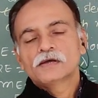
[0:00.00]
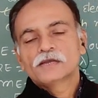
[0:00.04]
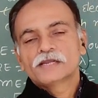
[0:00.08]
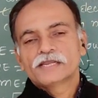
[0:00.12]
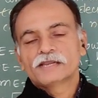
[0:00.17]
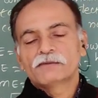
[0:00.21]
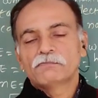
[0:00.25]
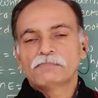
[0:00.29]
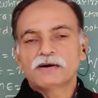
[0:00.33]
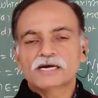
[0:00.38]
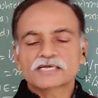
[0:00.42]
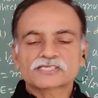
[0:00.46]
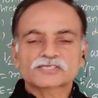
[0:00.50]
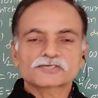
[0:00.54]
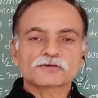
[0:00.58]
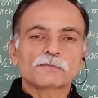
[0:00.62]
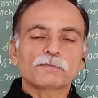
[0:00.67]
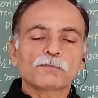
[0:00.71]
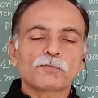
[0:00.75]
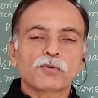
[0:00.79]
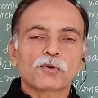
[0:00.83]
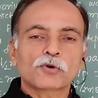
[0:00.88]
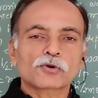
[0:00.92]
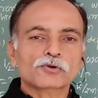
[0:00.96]
numbers
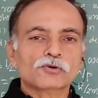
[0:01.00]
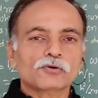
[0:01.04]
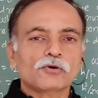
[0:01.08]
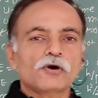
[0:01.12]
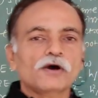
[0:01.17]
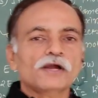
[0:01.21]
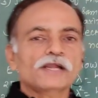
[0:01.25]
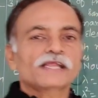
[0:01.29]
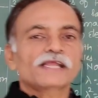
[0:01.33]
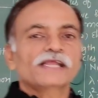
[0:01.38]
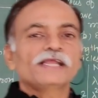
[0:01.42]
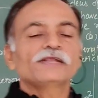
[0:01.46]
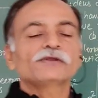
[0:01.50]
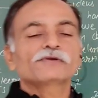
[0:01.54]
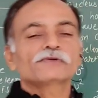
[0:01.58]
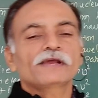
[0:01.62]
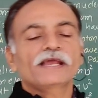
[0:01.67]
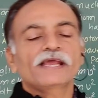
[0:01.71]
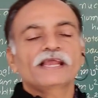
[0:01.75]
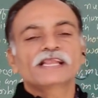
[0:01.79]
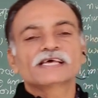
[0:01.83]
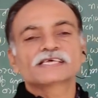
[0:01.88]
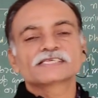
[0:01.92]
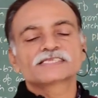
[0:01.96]
of photon into
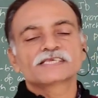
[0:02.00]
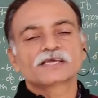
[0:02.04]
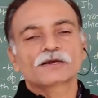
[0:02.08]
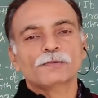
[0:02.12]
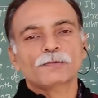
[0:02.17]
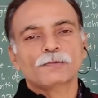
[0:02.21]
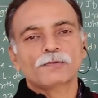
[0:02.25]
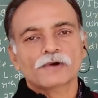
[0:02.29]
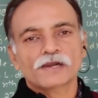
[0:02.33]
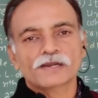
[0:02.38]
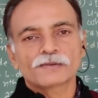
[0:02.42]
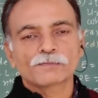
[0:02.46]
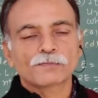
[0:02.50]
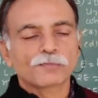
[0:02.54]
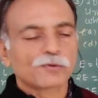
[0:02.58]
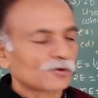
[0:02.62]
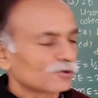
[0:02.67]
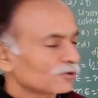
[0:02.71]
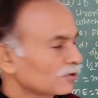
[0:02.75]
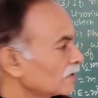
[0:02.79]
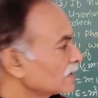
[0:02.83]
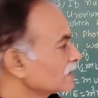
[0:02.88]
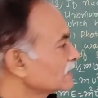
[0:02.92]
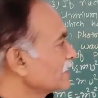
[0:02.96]
energy of one
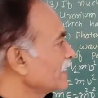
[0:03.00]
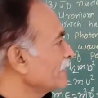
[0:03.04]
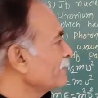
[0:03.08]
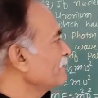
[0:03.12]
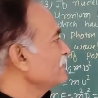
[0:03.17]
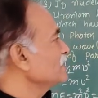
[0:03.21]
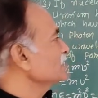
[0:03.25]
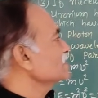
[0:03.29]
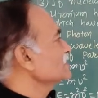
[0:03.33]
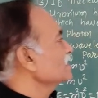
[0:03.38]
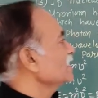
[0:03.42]
photon. That means